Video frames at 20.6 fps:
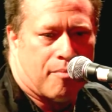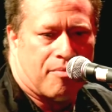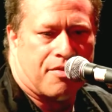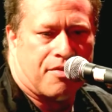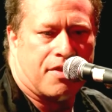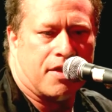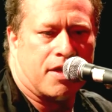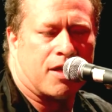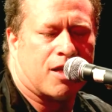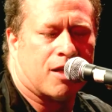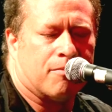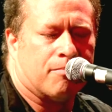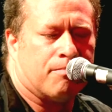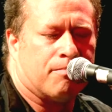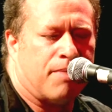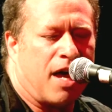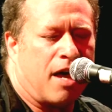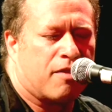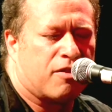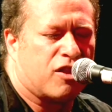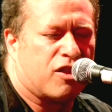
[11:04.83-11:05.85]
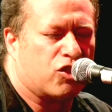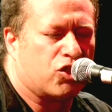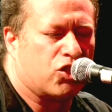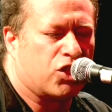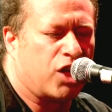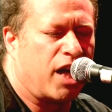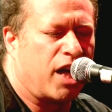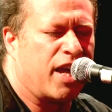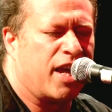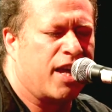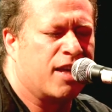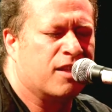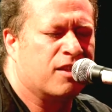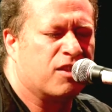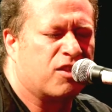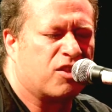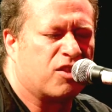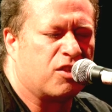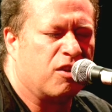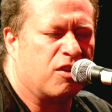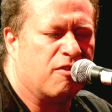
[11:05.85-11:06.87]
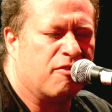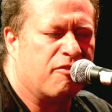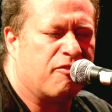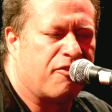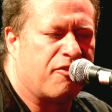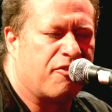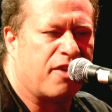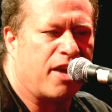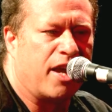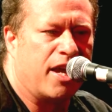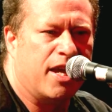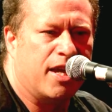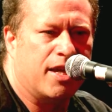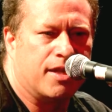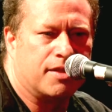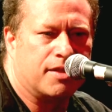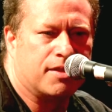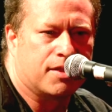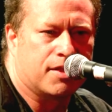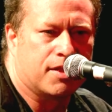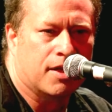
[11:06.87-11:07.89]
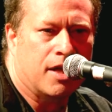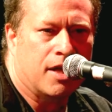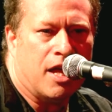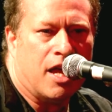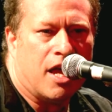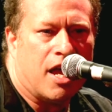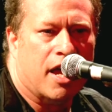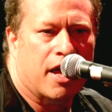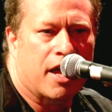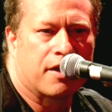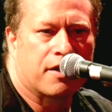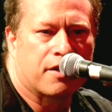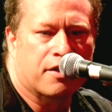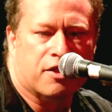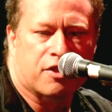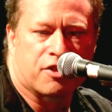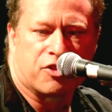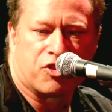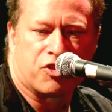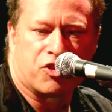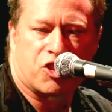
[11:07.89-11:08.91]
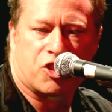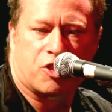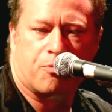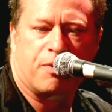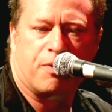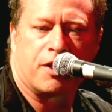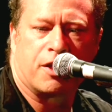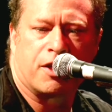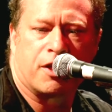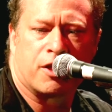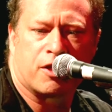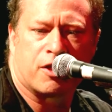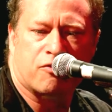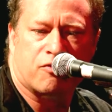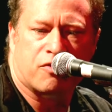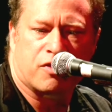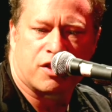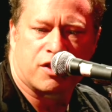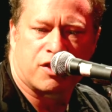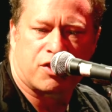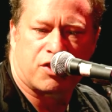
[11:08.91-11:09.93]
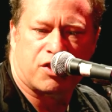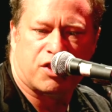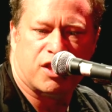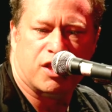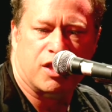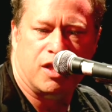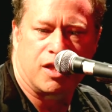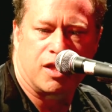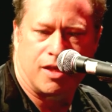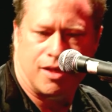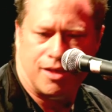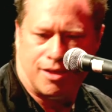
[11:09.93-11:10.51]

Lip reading: Thinking about the chance of fate and conspiracy.